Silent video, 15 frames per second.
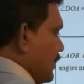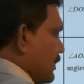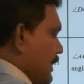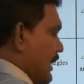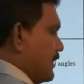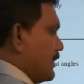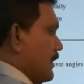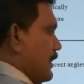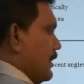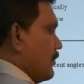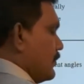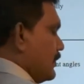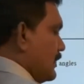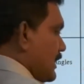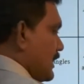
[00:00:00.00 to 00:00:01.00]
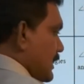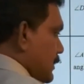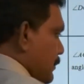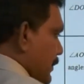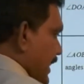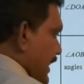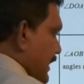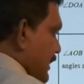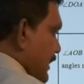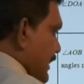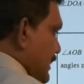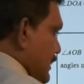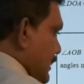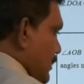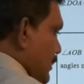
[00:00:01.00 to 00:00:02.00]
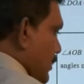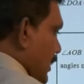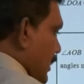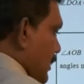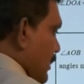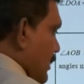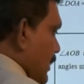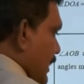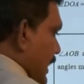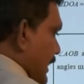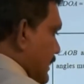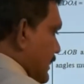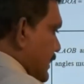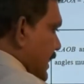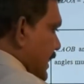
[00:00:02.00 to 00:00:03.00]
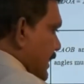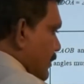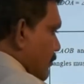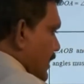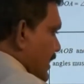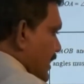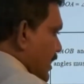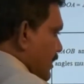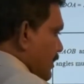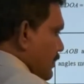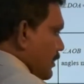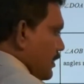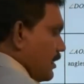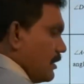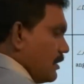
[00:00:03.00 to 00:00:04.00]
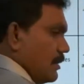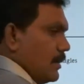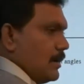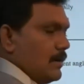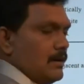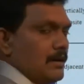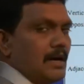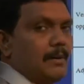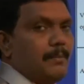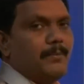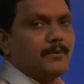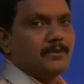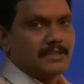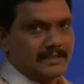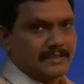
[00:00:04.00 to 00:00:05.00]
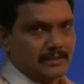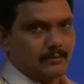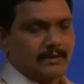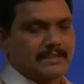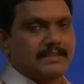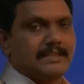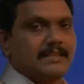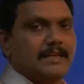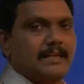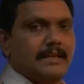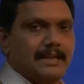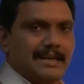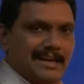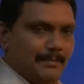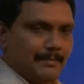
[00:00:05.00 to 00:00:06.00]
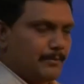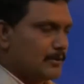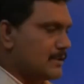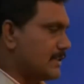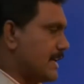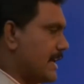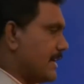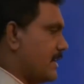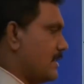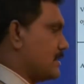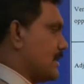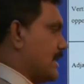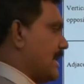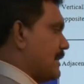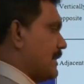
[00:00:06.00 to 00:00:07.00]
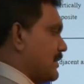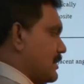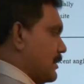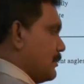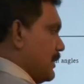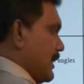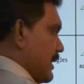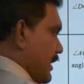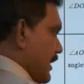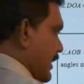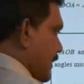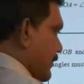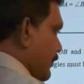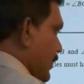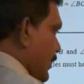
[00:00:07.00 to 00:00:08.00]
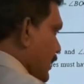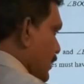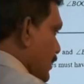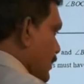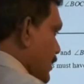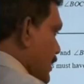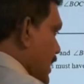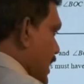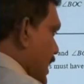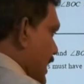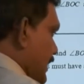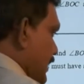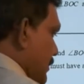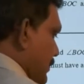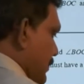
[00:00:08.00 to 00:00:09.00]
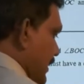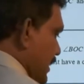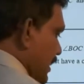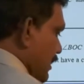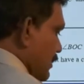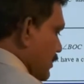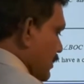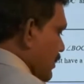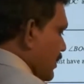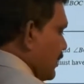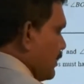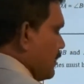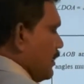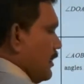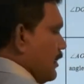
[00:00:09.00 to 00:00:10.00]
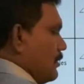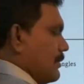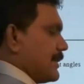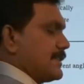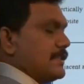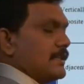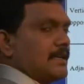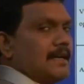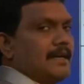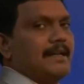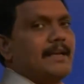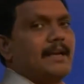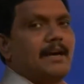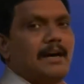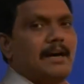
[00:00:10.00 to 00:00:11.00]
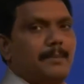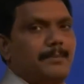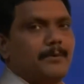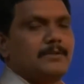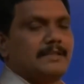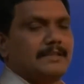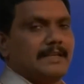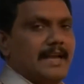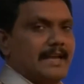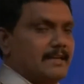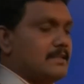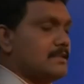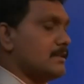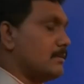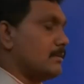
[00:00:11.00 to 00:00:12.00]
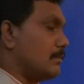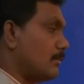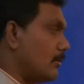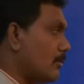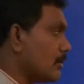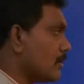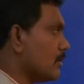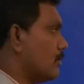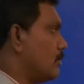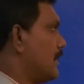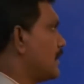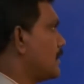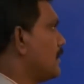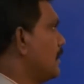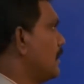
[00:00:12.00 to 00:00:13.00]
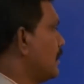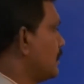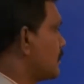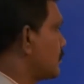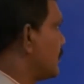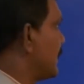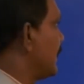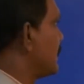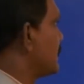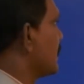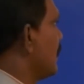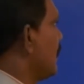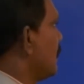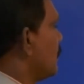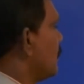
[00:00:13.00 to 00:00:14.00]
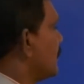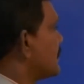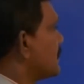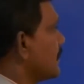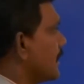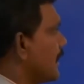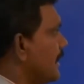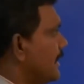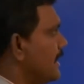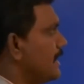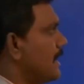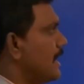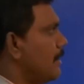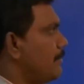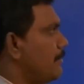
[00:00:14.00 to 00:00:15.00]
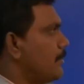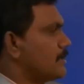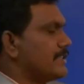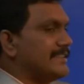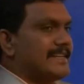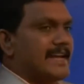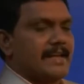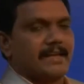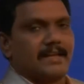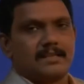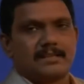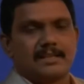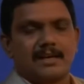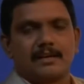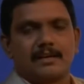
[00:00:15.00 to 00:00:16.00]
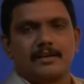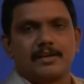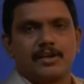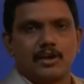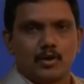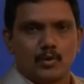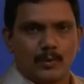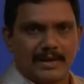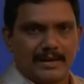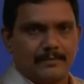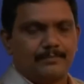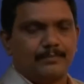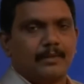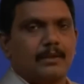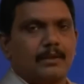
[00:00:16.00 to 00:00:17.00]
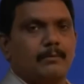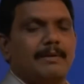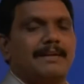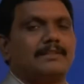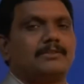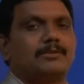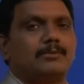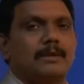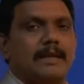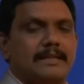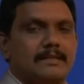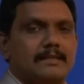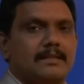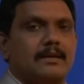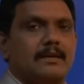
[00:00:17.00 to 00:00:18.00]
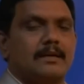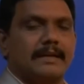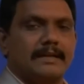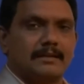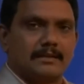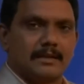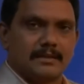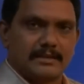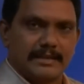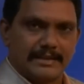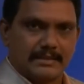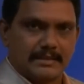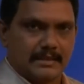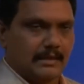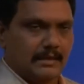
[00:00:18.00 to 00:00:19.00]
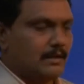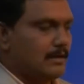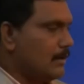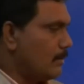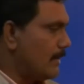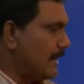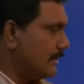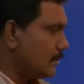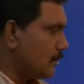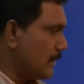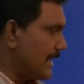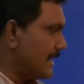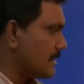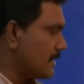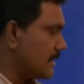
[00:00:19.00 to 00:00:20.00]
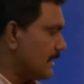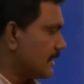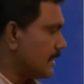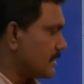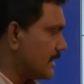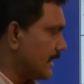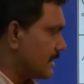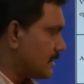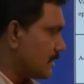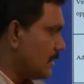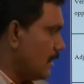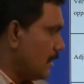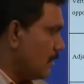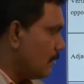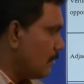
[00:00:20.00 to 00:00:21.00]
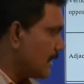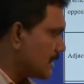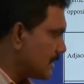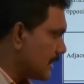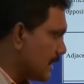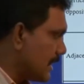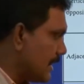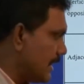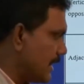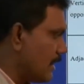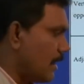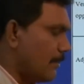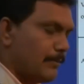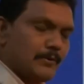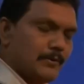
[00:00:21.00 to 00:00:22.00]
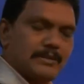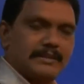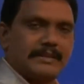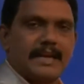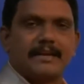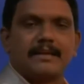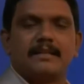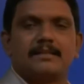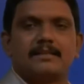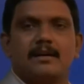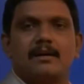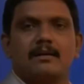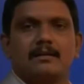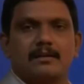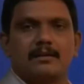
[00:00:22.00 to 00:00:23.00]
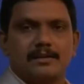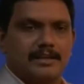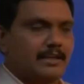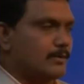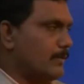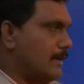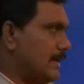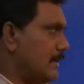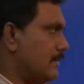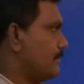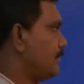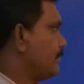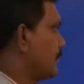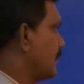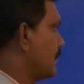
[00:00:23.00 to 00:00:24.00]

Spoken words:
Right? This pair is called X and Y are called opposite, vertically opposite angles, and similarly A and B are called vertically opposite angles. Moreover, students, vertically opposite angles are equal when two lines are intersect. When two lines intersect, vertically opposite angles are equal.